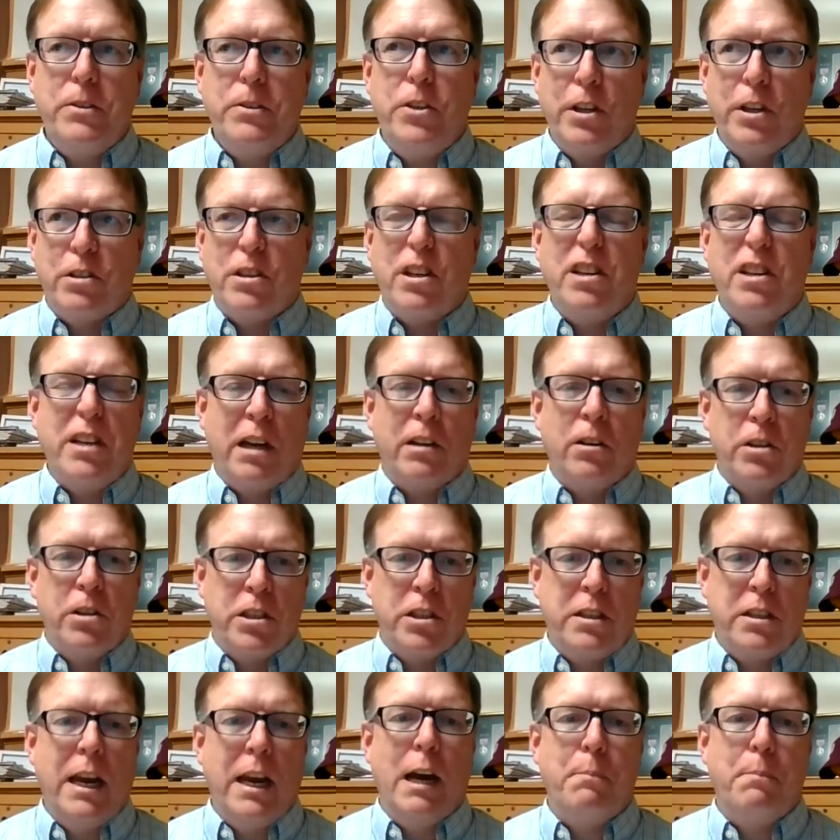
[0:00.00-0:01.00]
just another
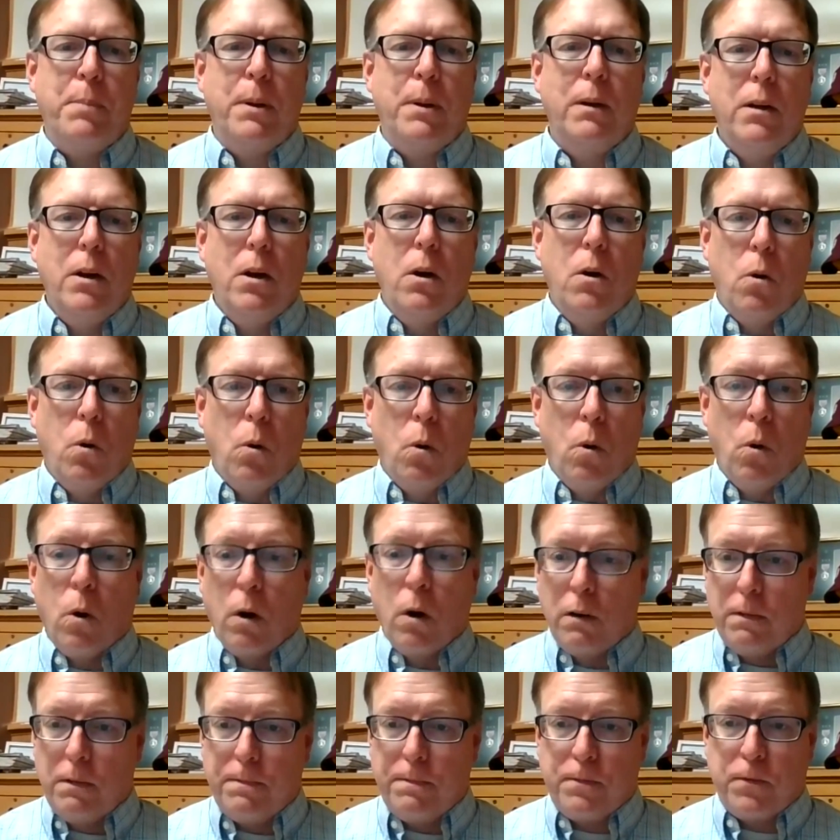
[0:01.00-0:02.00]
step,
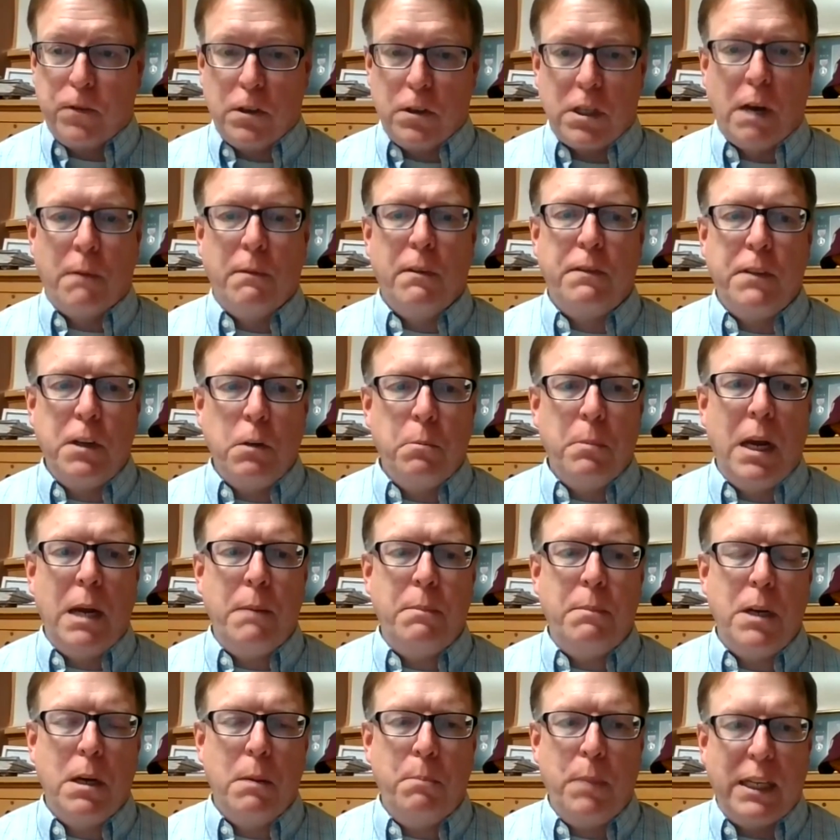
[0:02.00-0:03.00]
or for some of you,
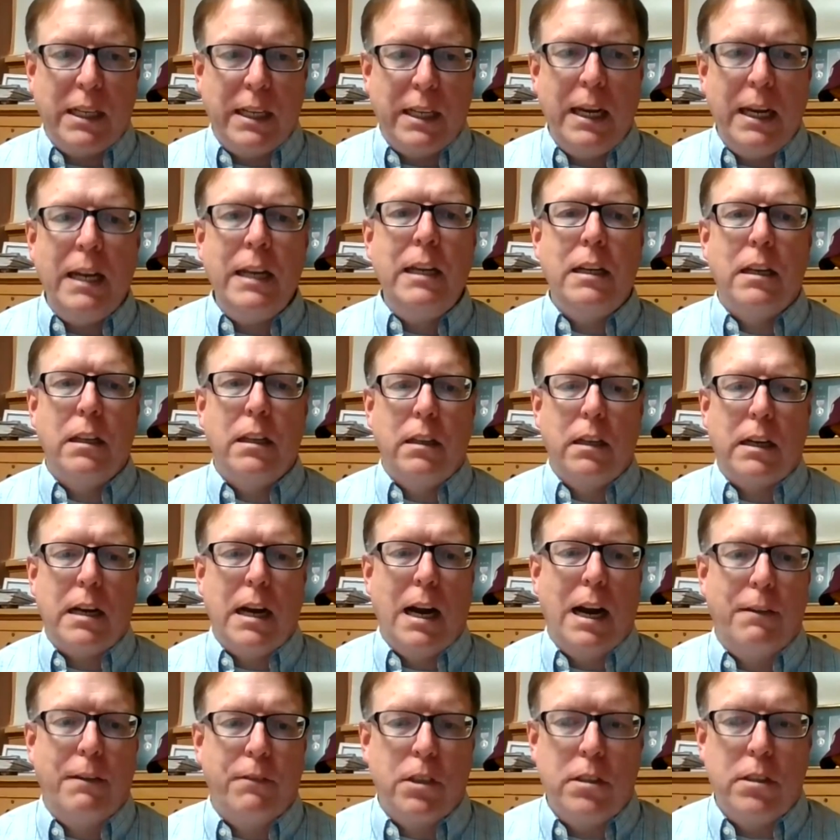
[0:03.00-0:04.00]
maybe a beginning in the
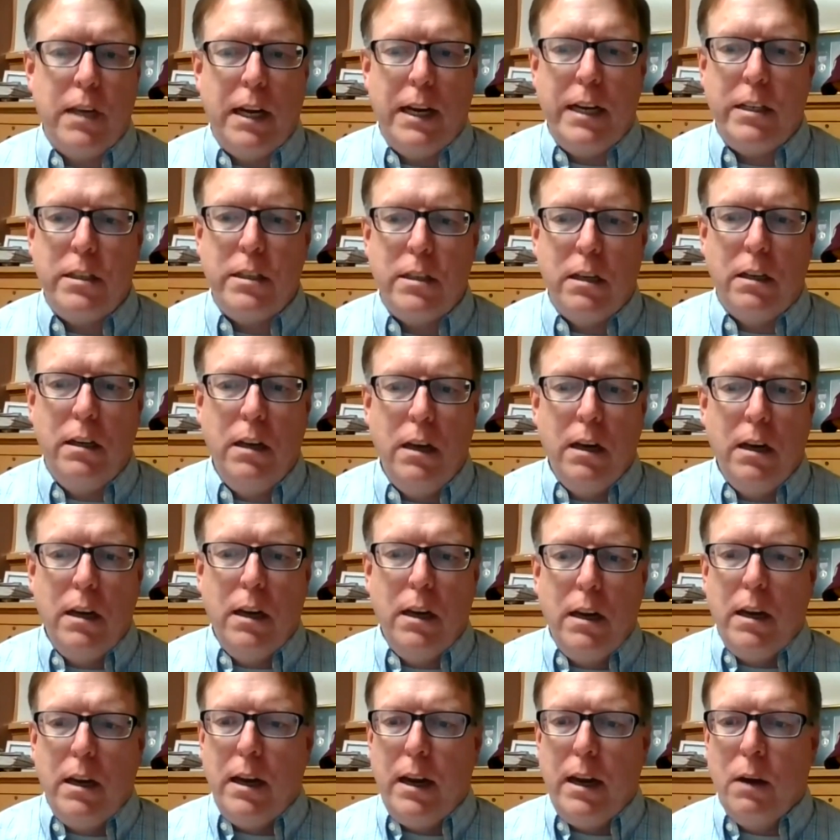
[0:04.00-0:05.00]
conversation.
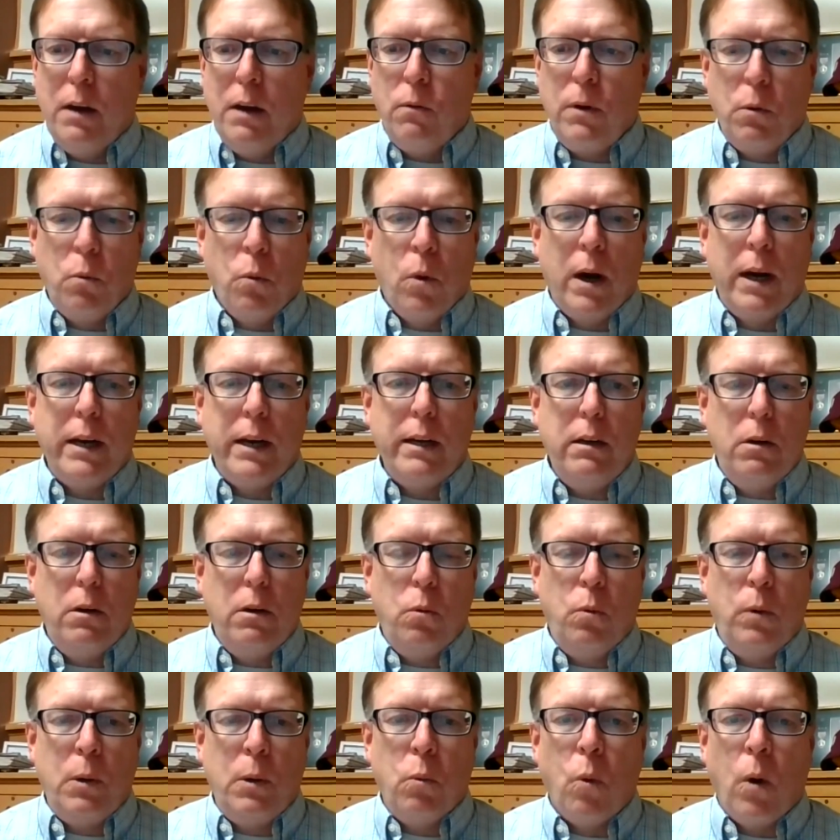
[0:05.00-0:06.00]
And we
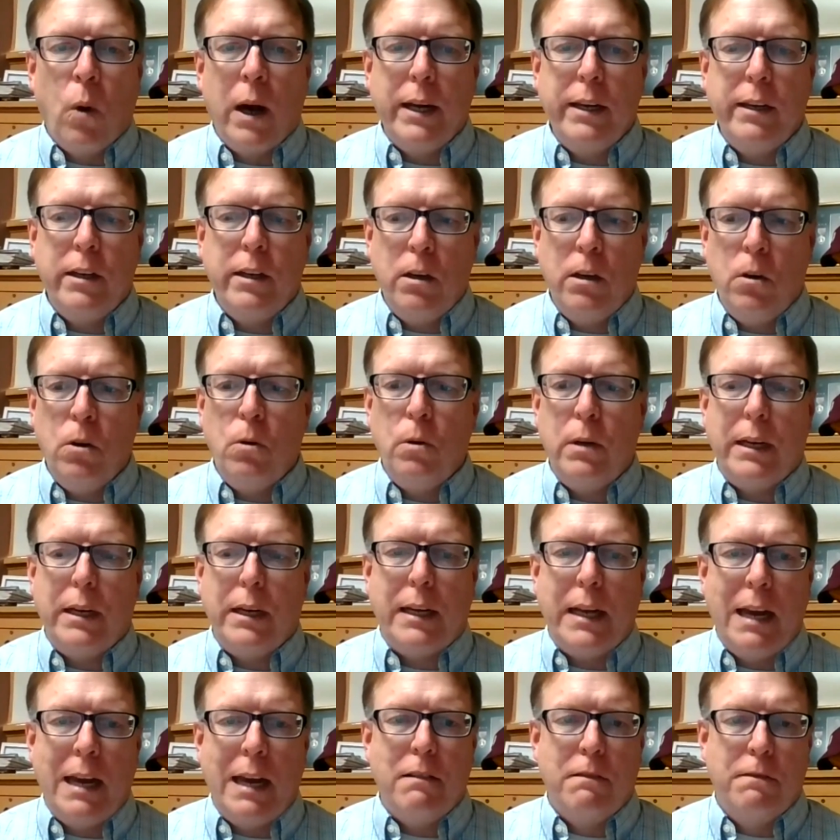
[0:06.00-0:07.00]
want you to
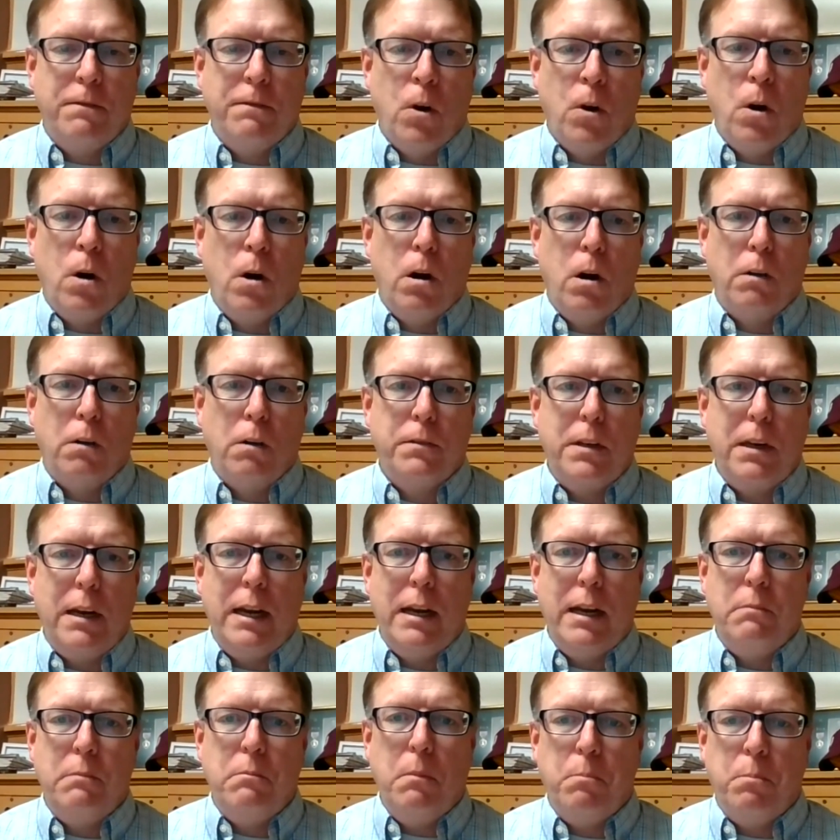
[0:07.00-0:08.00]
get involved.
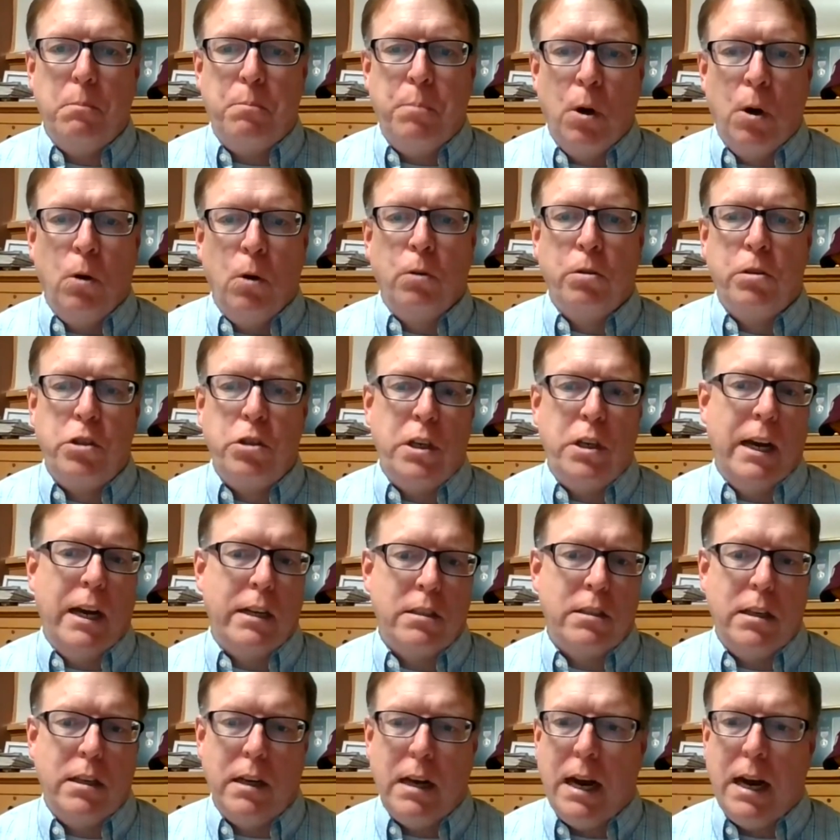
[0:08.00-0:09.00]
And both
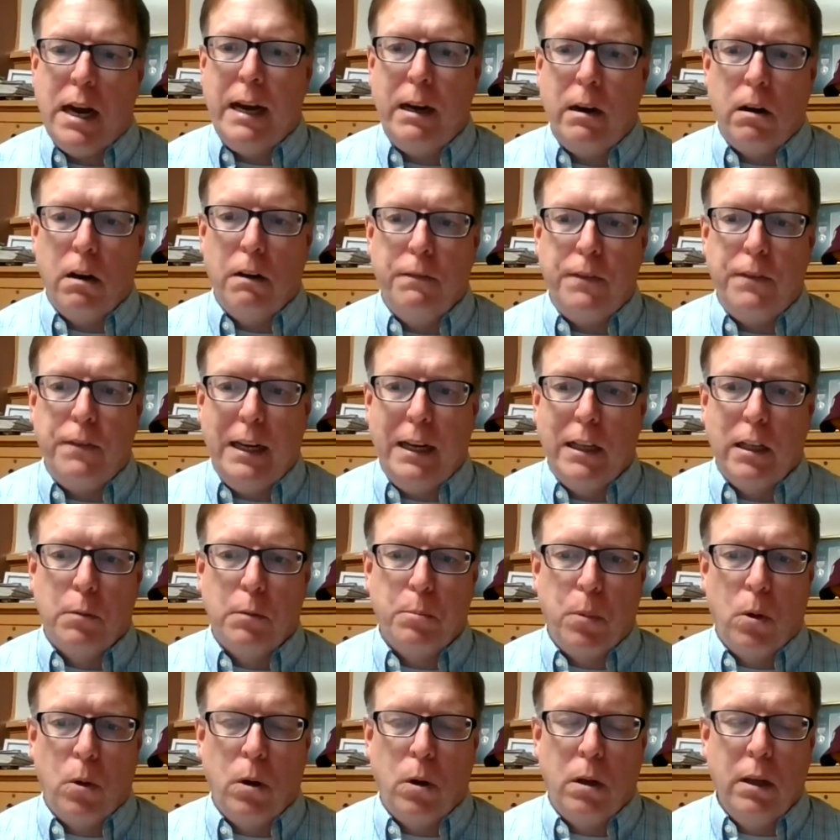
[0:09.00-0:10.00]
Jess and I are
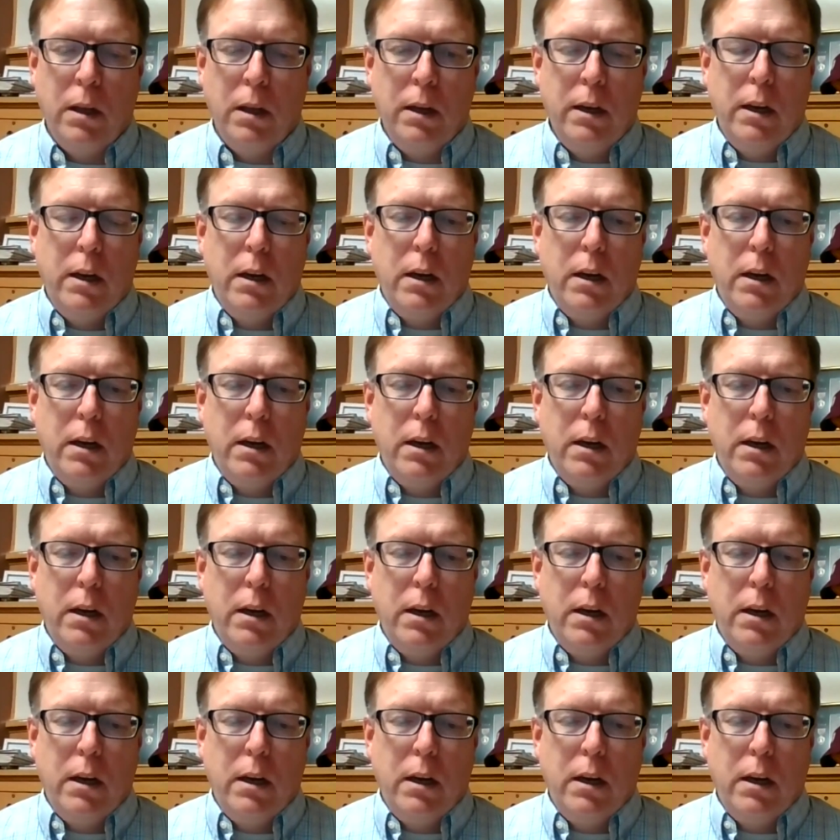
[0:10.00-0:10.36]
available